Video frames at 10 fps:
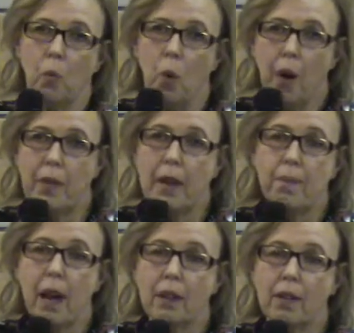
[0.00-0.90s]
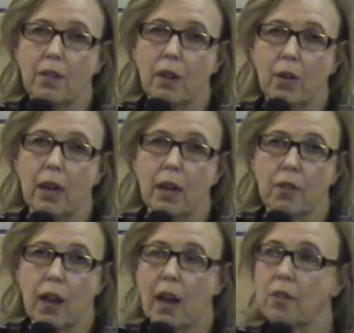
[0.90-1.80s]
what the impact is on
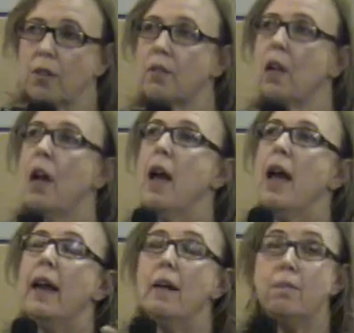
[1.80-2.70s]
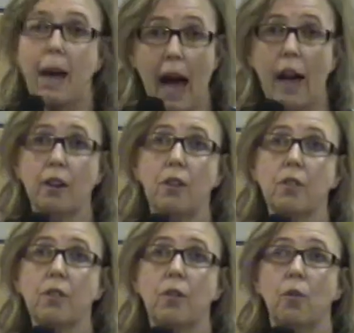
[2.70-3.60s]
greenhouse gases. It
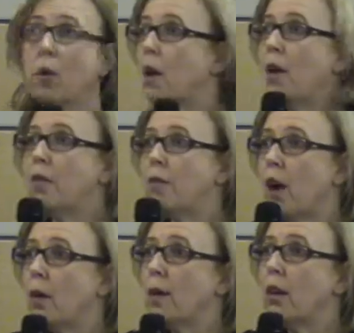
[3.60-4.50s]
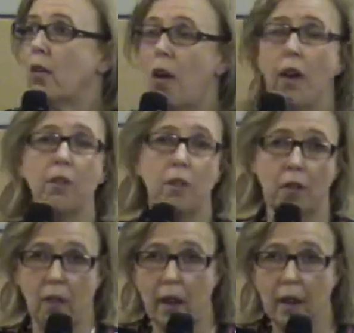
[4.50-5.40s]
matters what our environmental laws
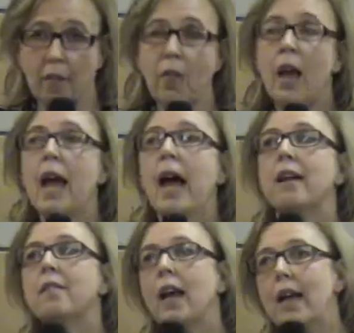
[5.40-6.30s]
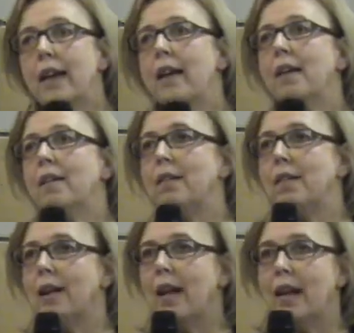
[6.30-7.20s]
look like. Taking
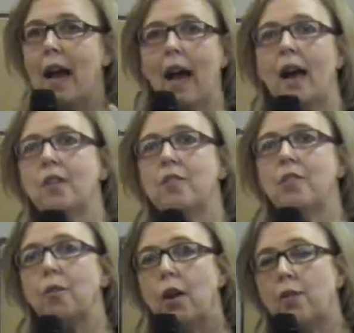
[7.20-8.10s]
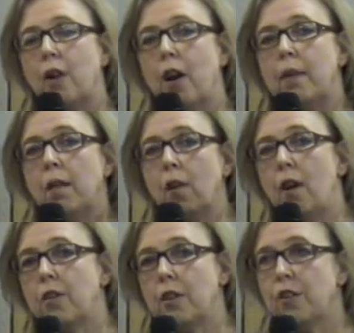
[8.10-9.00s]
an act to our environmental
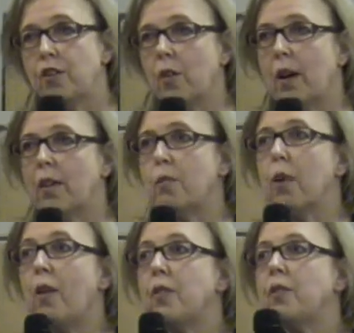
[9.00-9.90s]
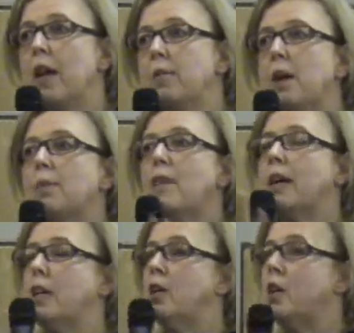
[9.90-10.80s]
laws and destroying them, while at the same time
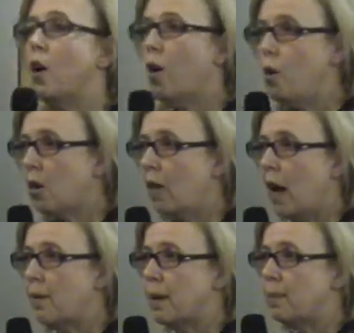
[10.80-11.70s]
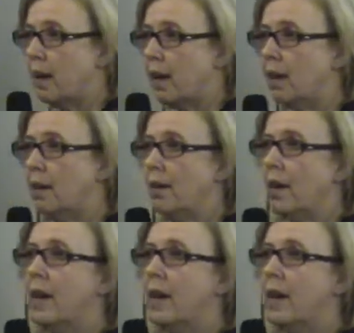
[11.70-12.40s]
having no climate plan,